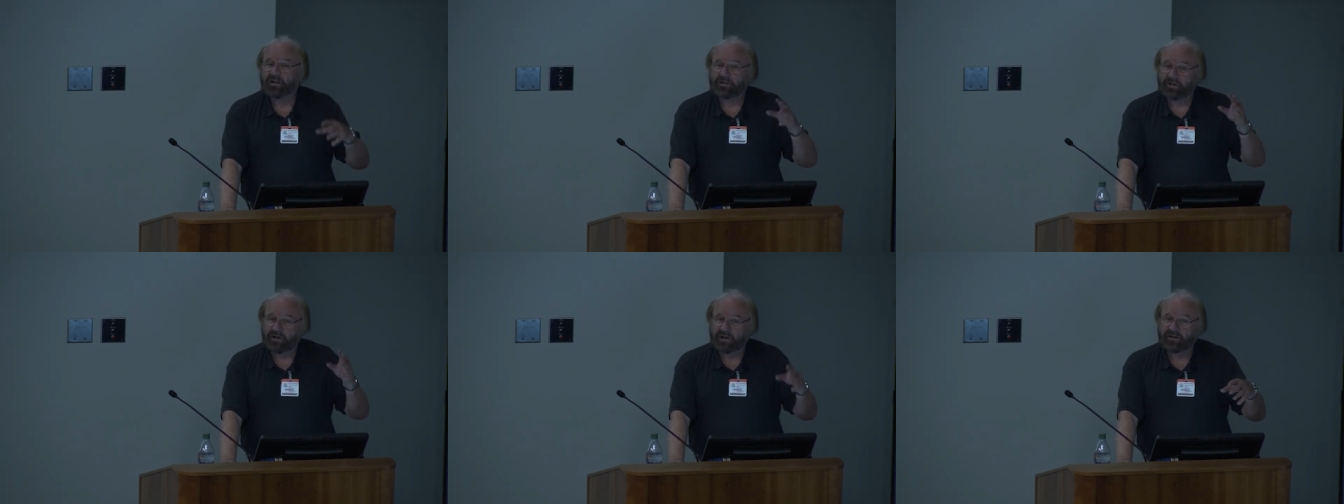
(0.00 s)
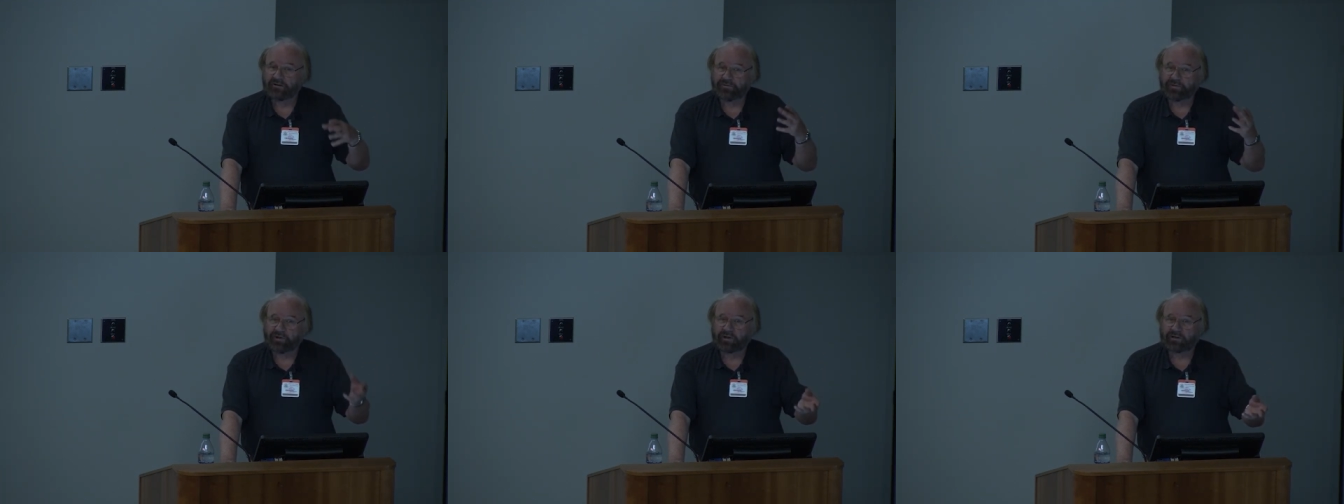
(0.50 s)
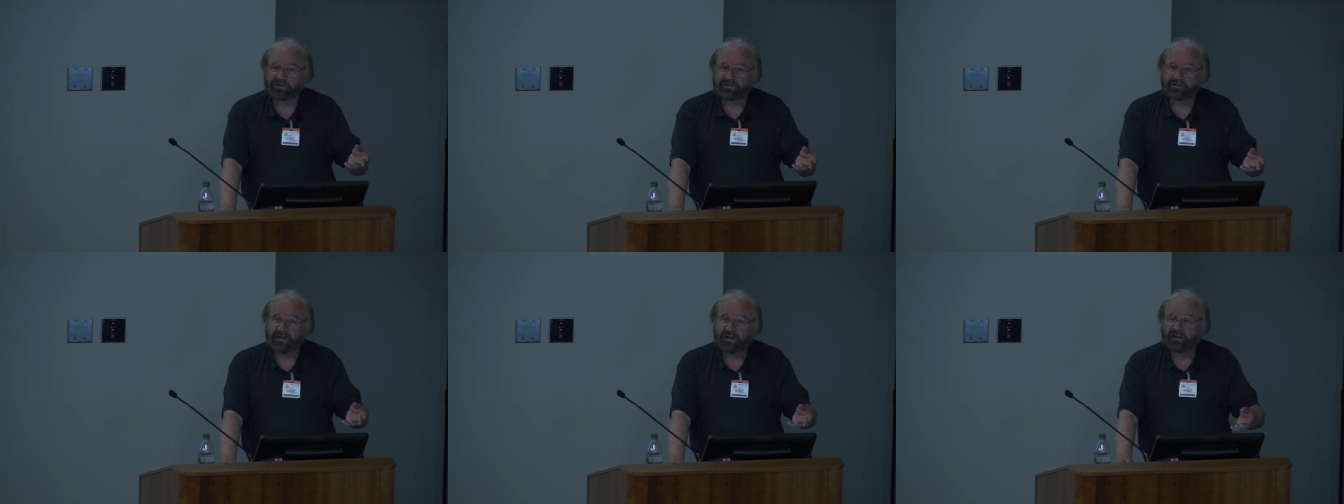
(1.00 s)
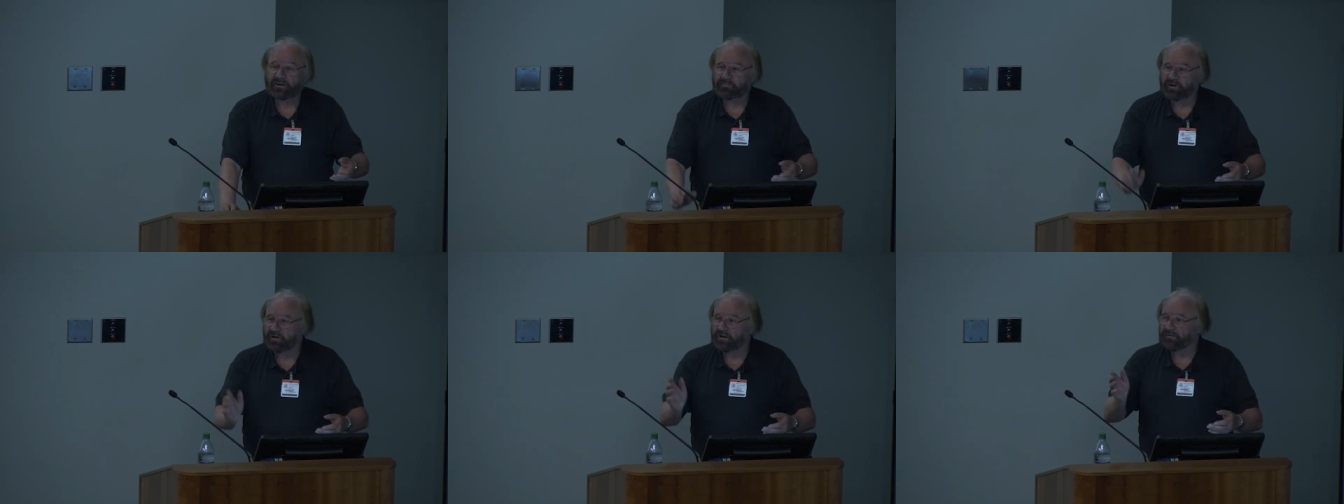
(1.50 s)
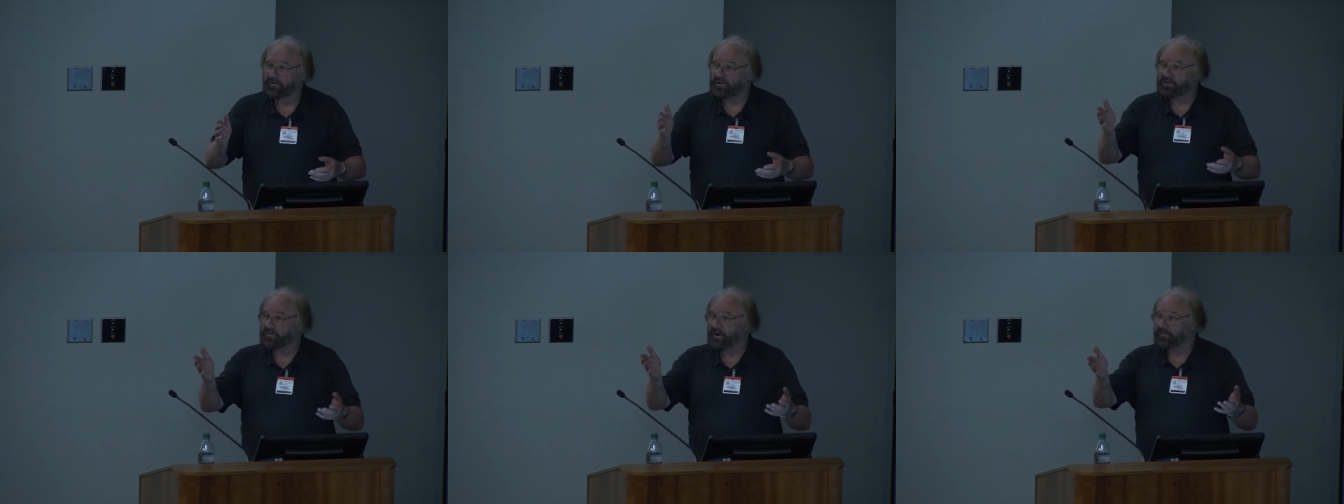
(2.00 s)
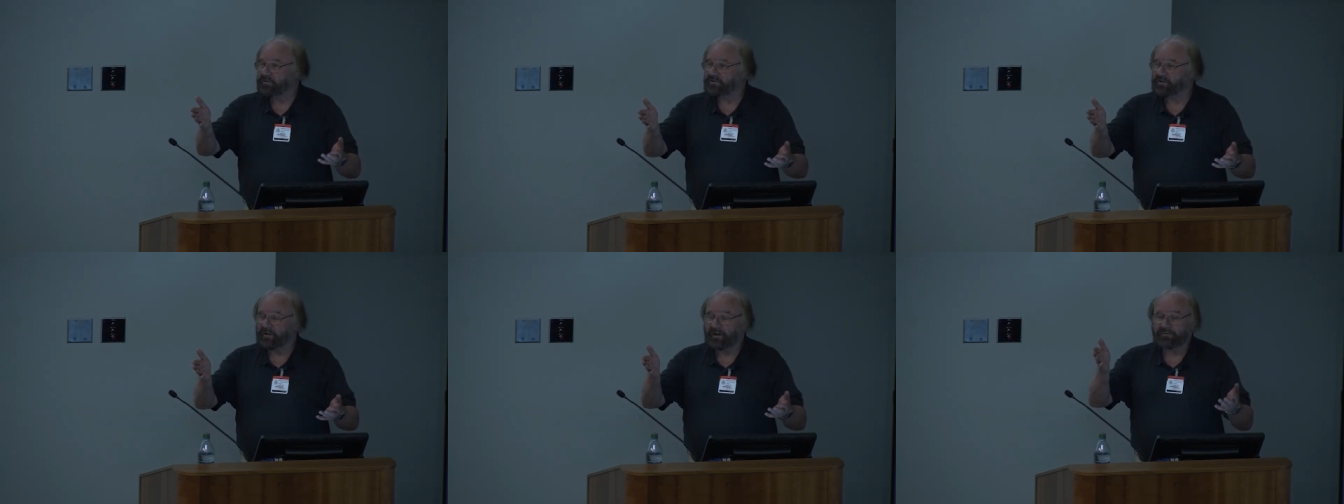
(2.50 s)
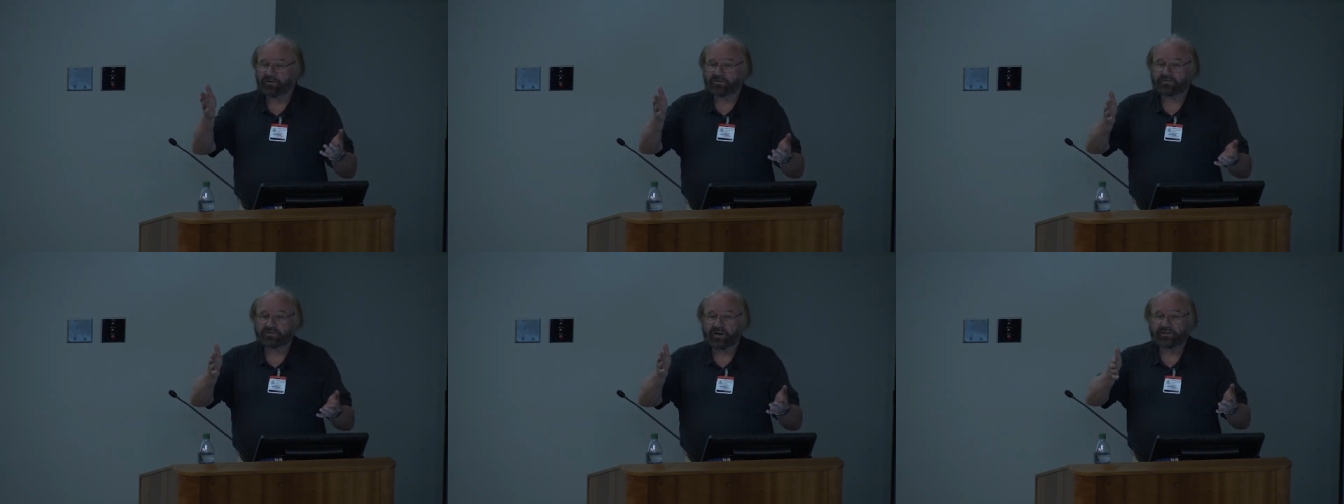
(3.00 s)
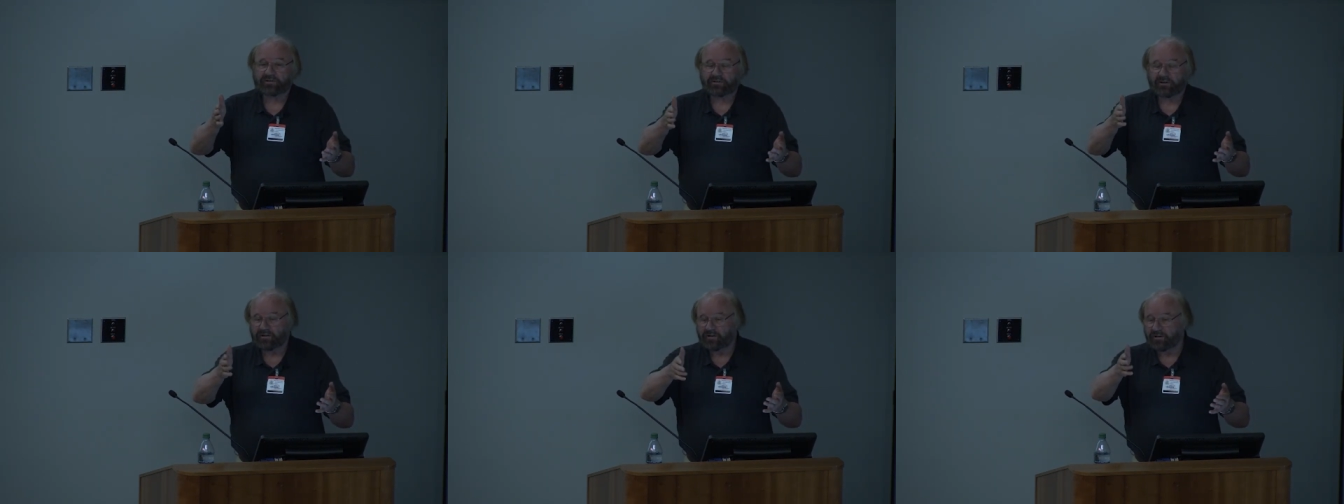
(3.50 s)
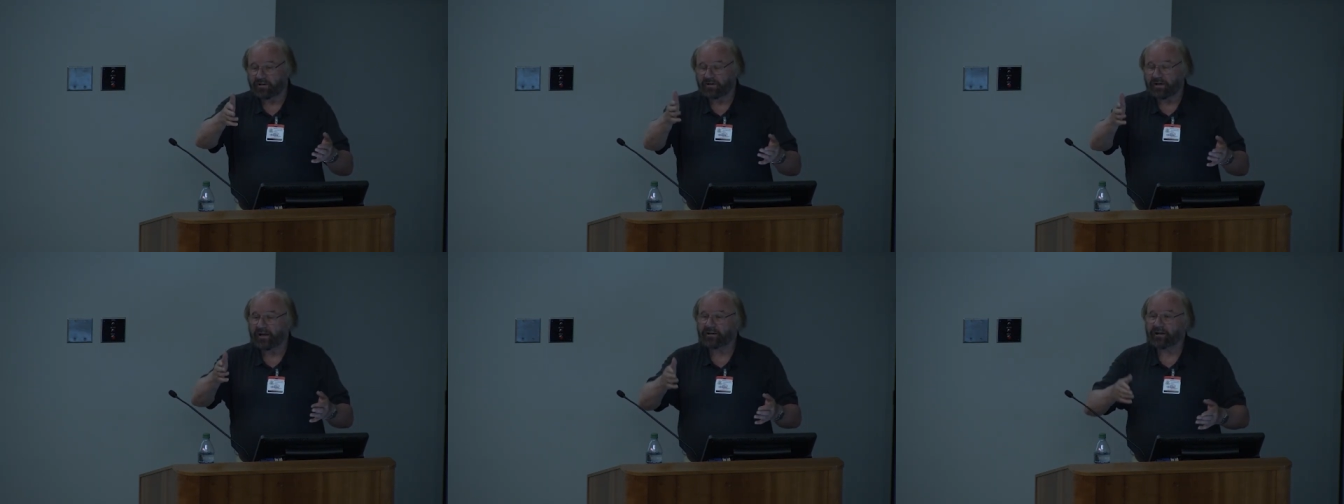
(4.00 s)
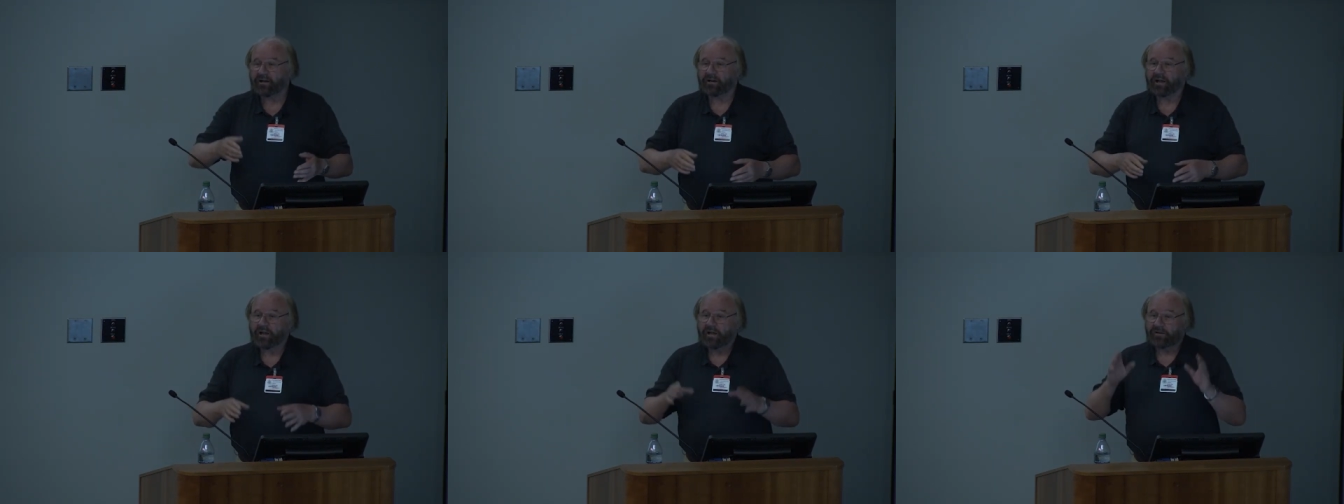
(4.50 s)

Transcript: the kind of things. A pity for those of you who have the, have the, trans, the uh, handout,